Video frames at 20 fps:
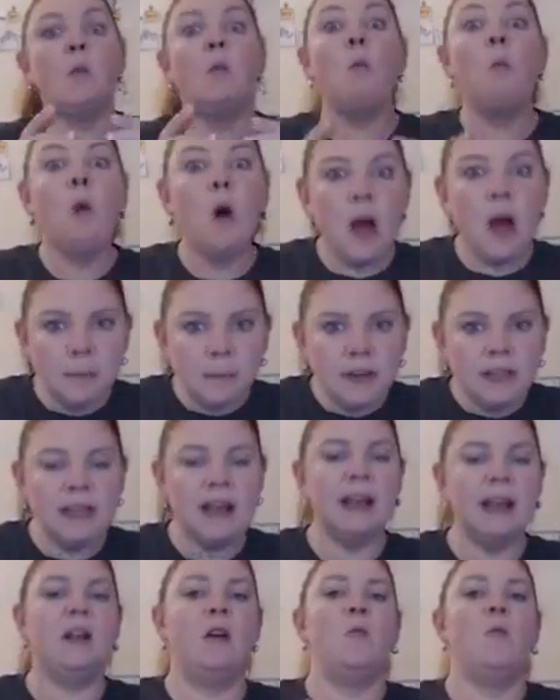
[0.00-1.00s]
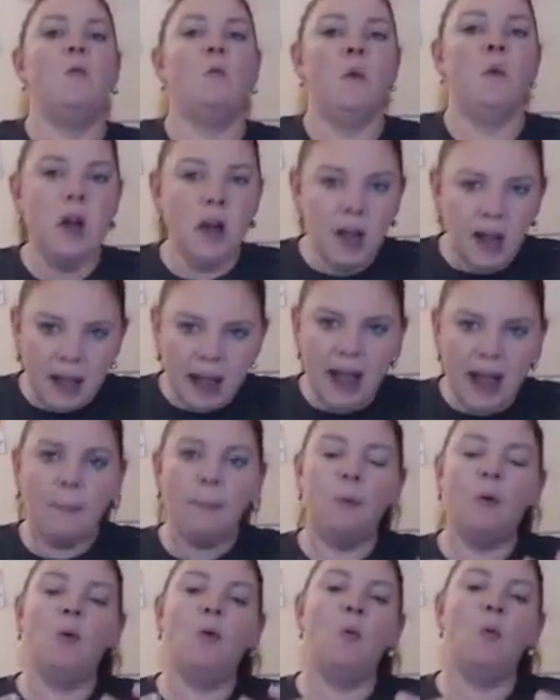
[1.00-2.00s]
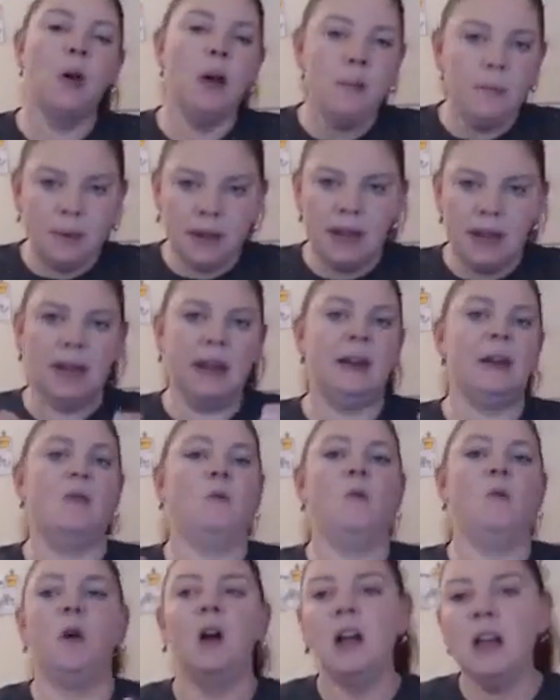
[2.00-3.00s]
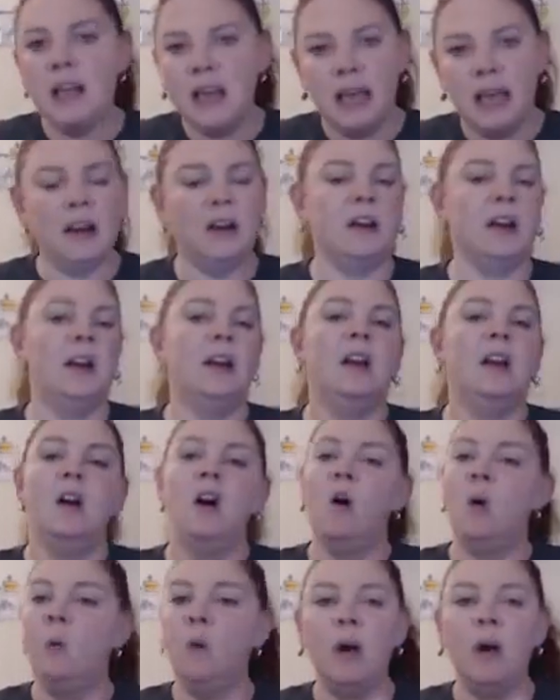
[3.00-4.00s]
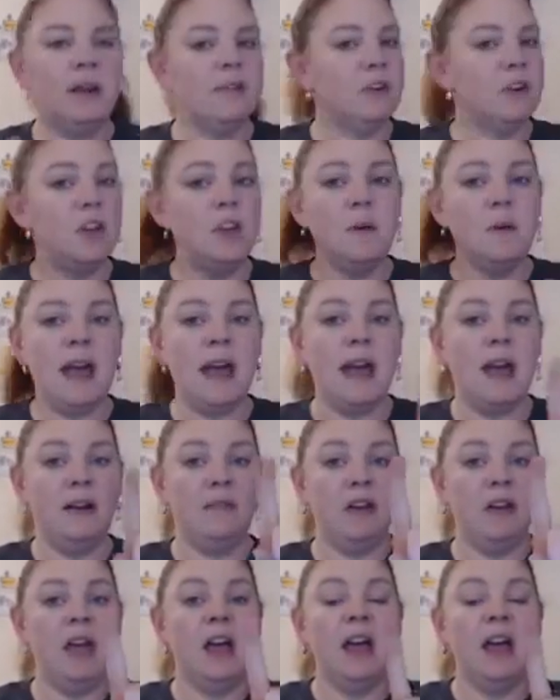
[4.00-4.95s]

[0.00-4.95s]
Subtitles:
one potato, one apple, one banana, one carrot, whatever you have,